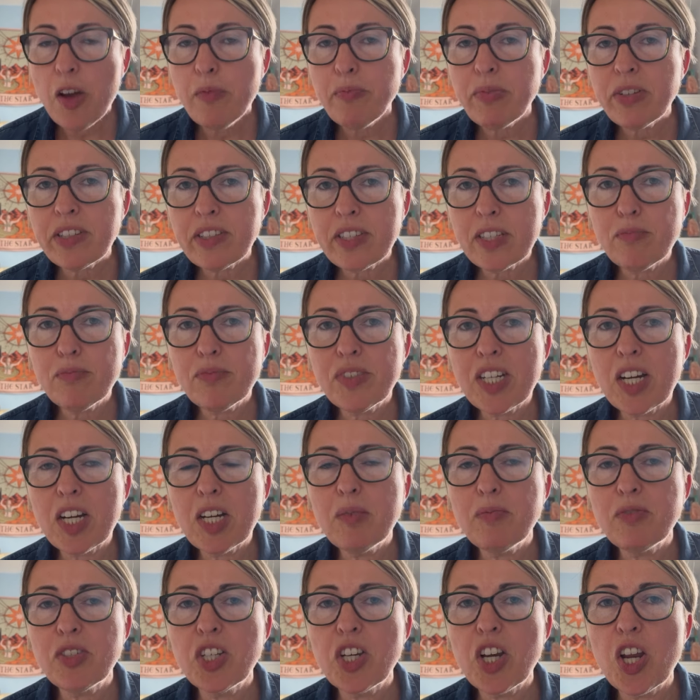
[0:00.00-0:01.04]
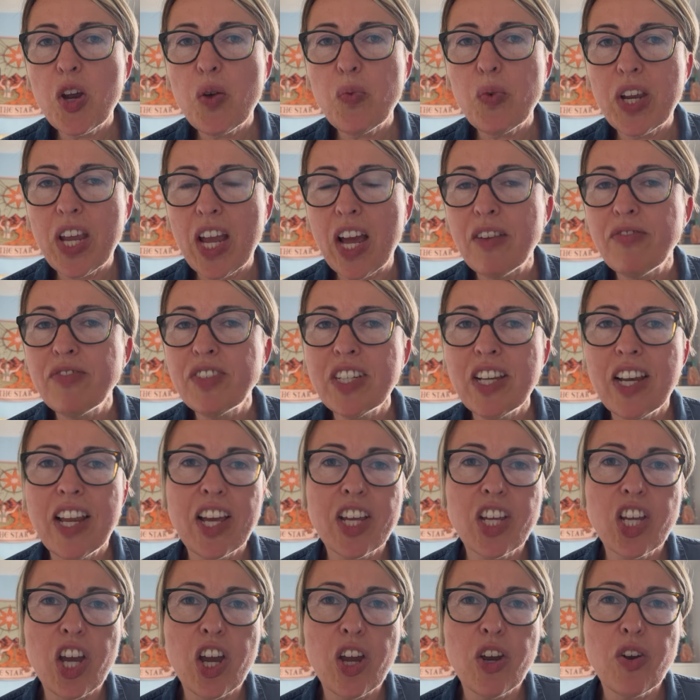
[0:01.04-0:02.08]
But sometimes, you know, we have to
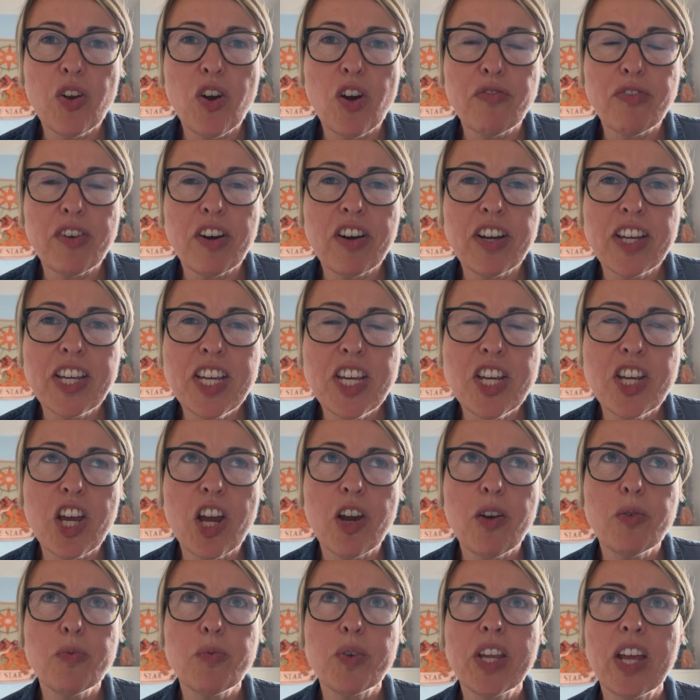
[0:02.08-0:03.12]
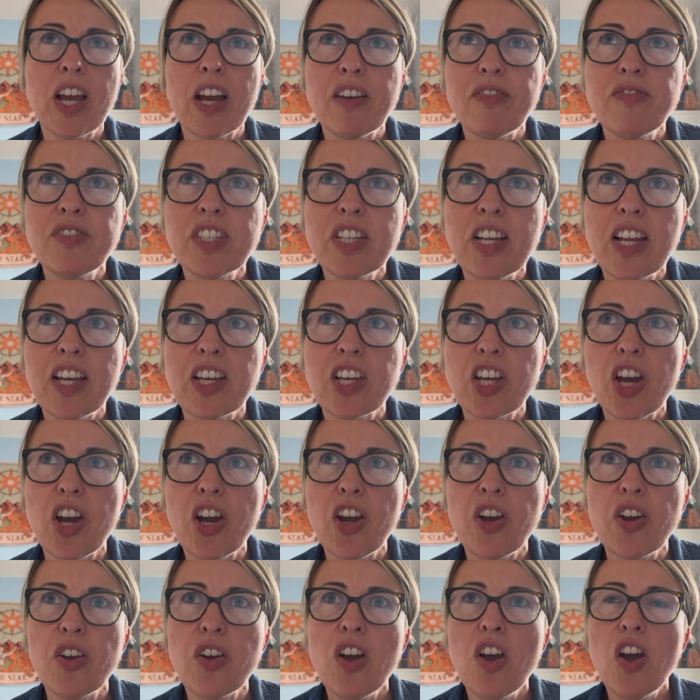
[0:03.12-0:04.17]
let go of our ego, and we have to let
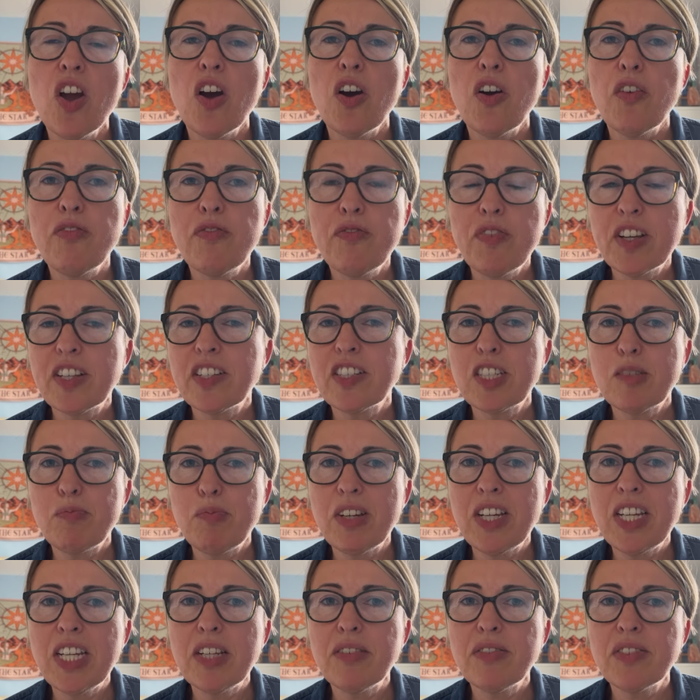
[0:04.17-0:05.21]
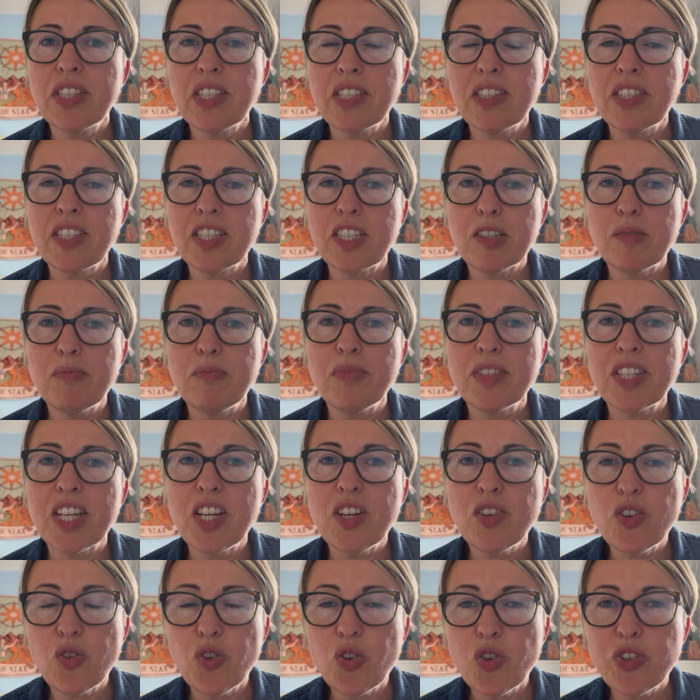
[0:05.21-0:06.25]
go of fixed belief systems
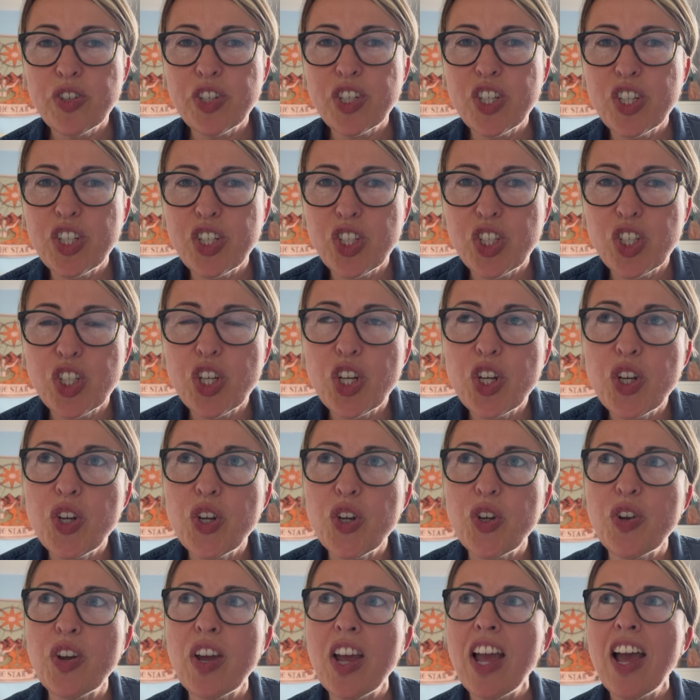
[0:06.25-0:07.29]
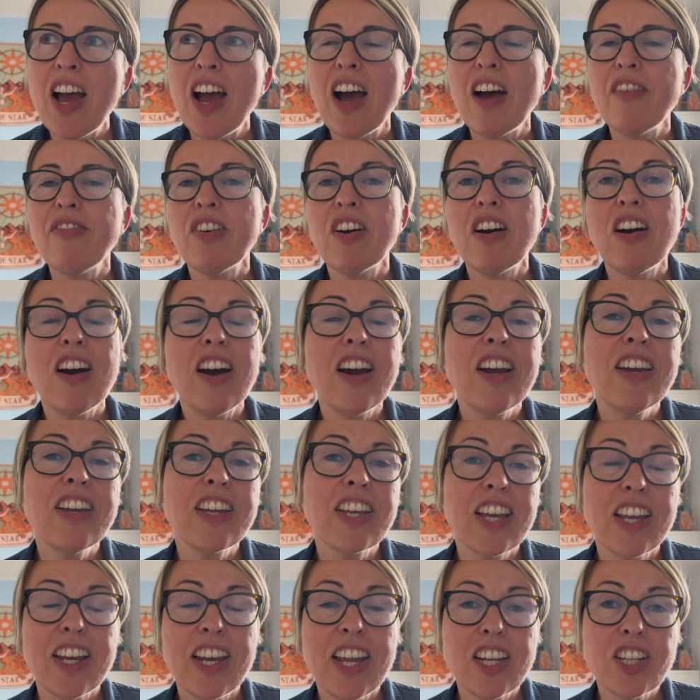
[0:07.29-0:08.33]
in order to have a higher
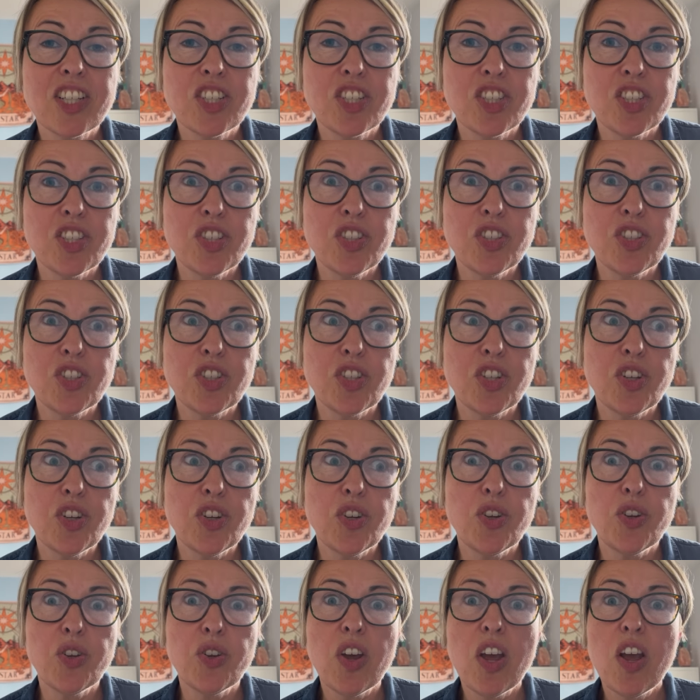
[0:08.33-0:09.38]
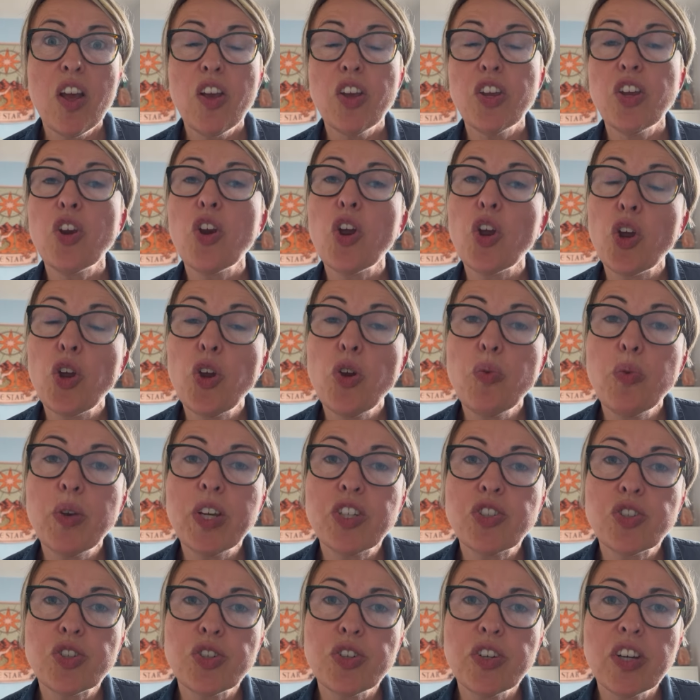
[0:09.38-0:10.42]
connection to, you know, who we
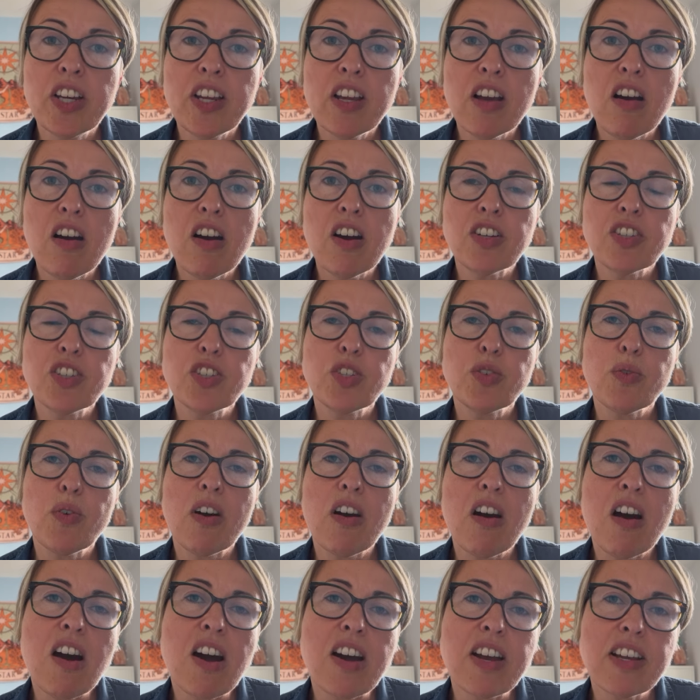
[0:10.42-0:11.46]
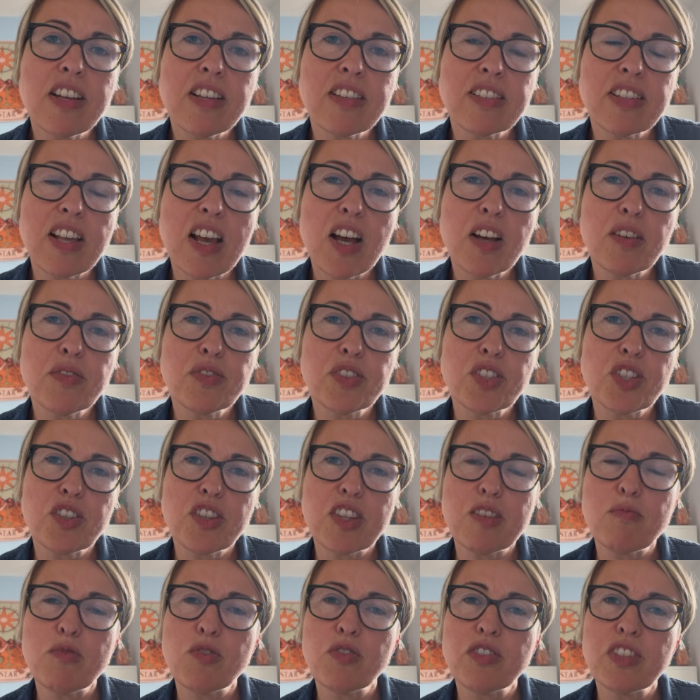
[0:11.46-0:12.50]
truly are, to our higher selves, to
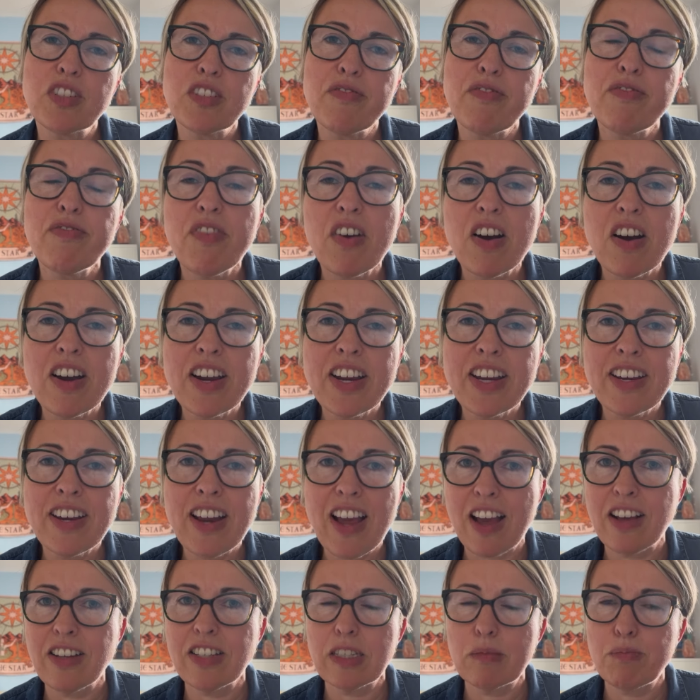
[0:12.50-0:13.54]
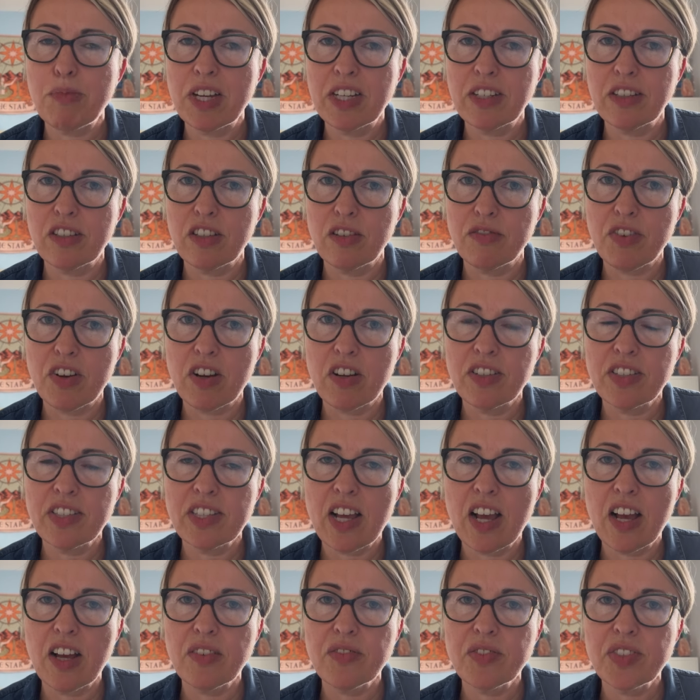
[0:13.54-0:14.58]
the more divine aspects of
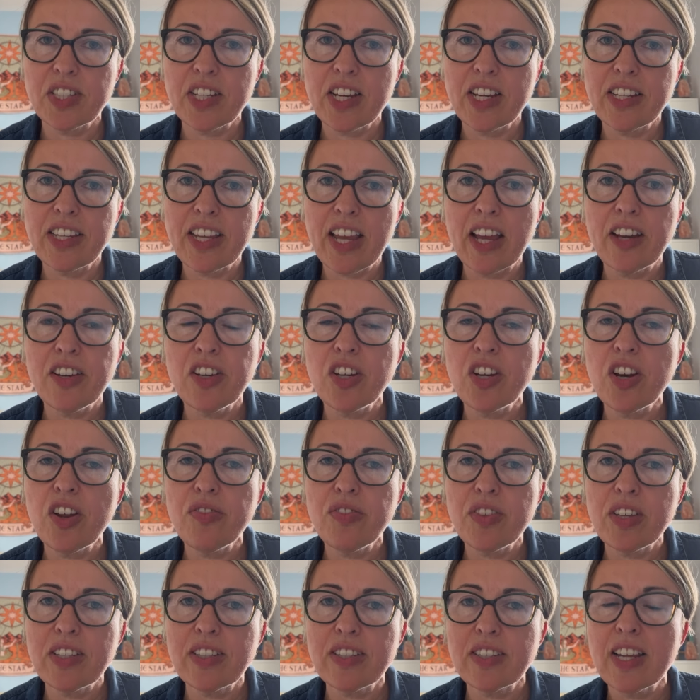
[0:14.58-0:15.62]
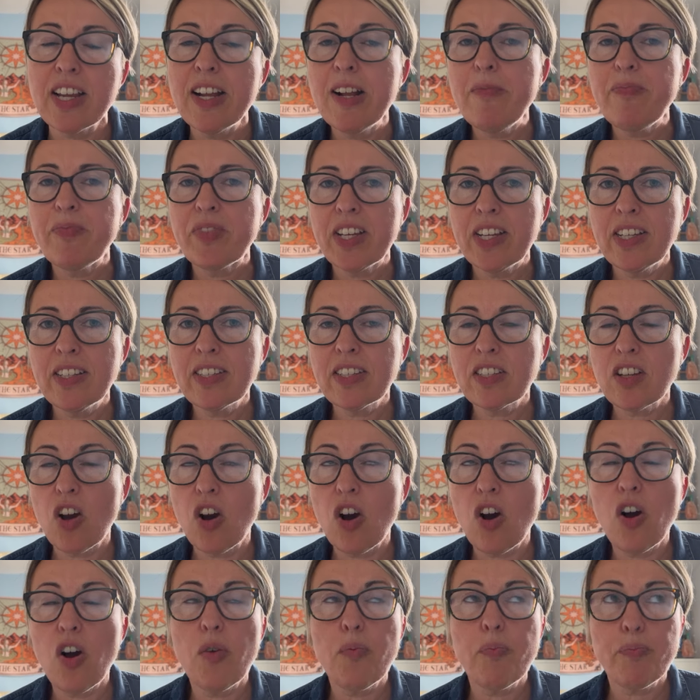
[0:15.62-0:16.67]
ourselves. And again, you know, this is
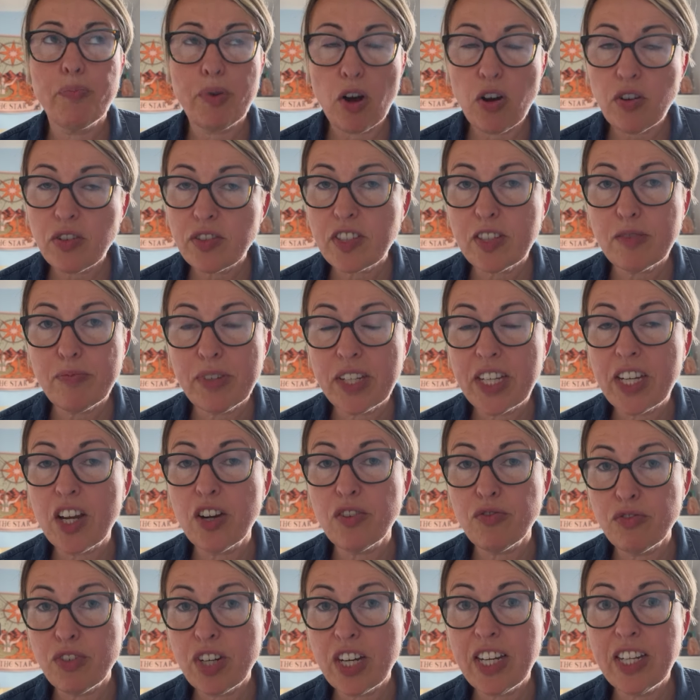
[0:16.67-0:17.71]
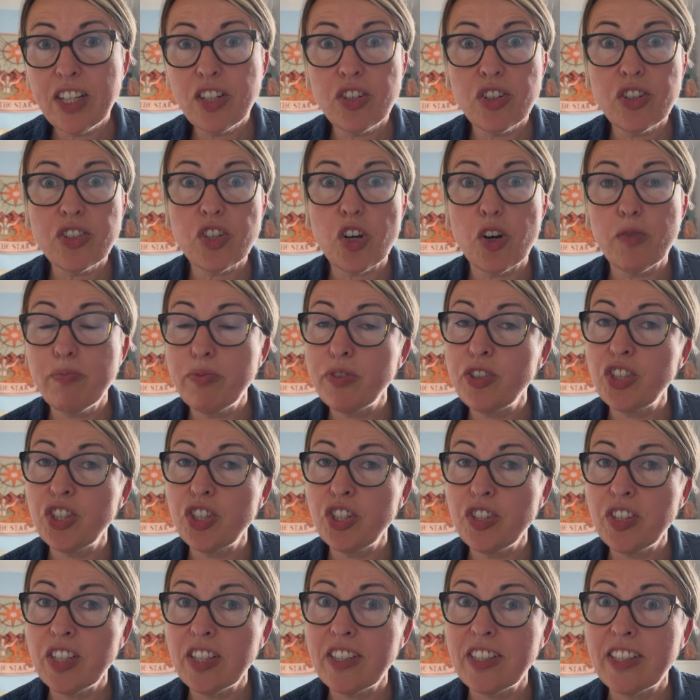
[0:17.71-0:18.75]
possibly a really good
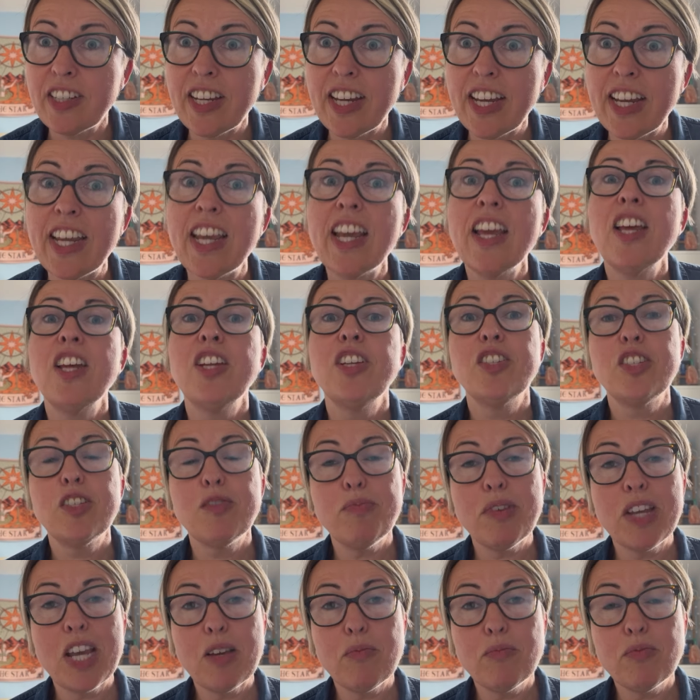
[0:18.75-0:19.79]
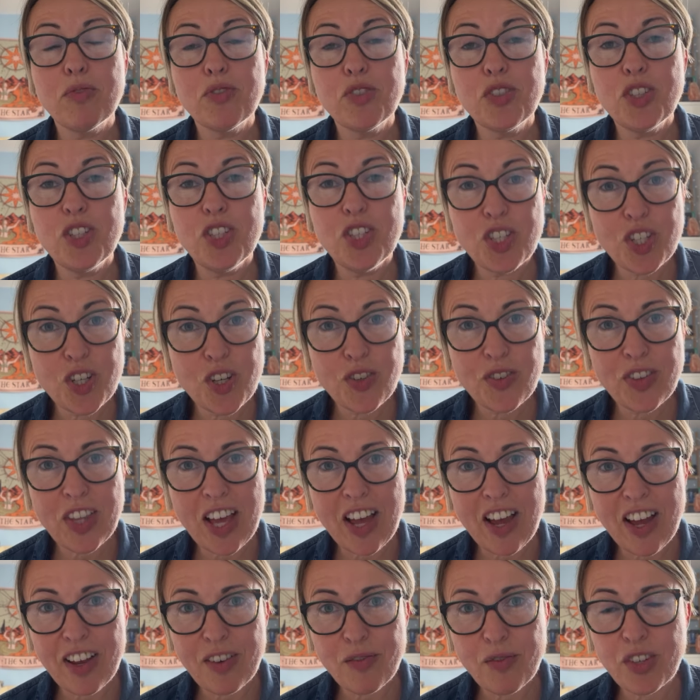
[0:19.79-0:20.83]
opportunity to be able to do
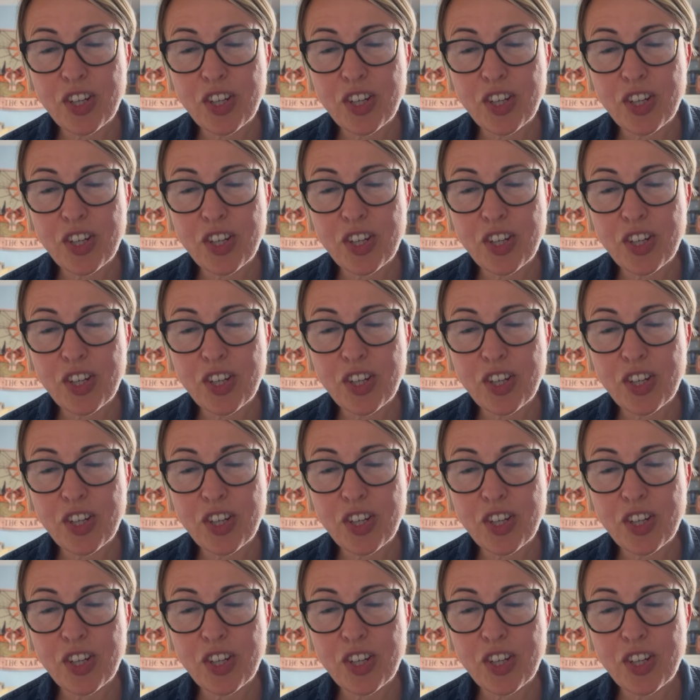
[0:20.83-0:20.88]
that.